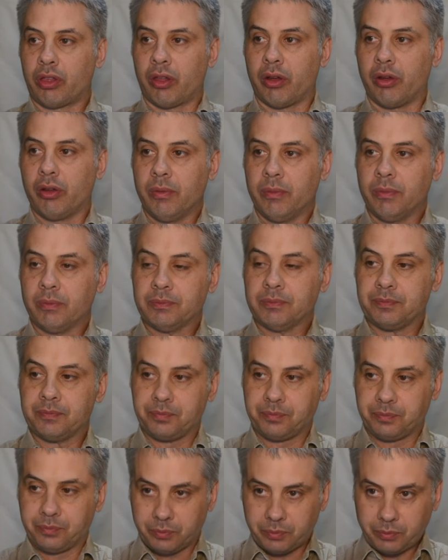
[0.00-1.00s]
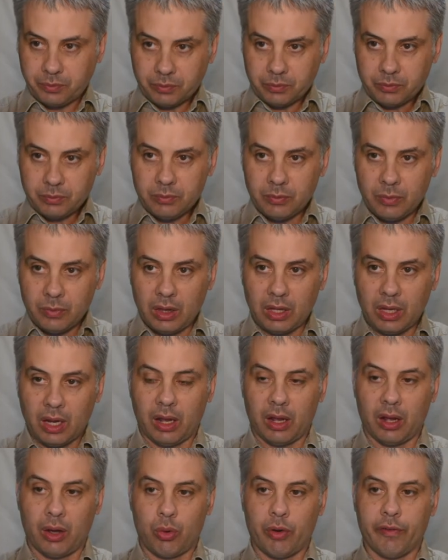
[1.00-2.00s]
so
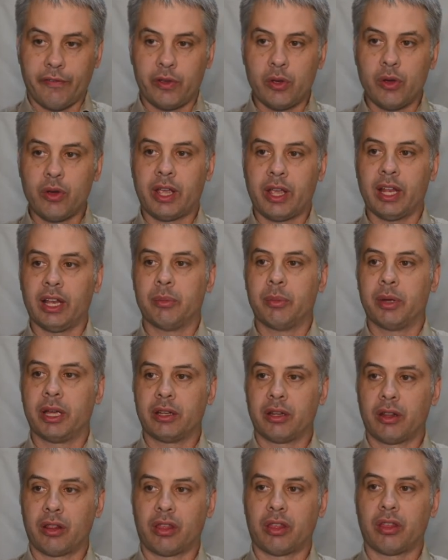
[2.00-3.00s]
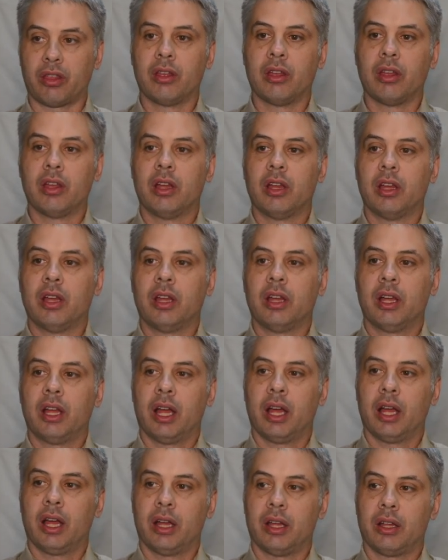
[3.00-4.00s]
or few kilometers
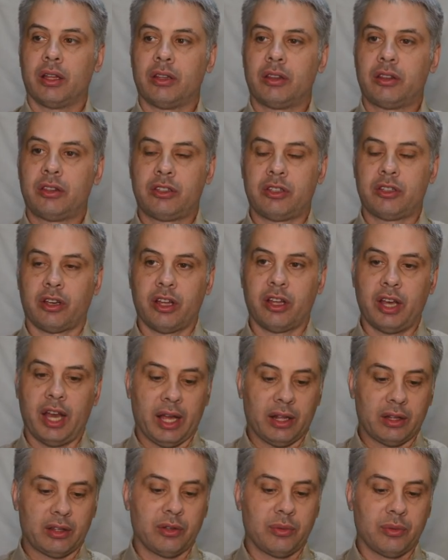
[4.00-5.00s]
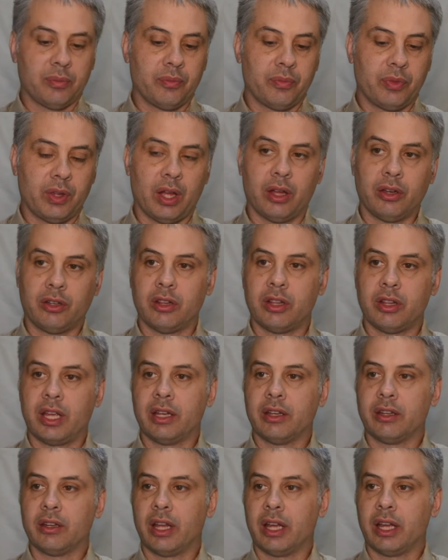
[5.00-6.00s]
to connect to
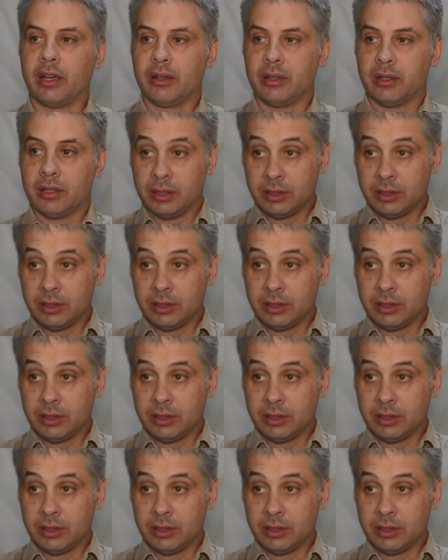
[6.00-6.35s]
the internet.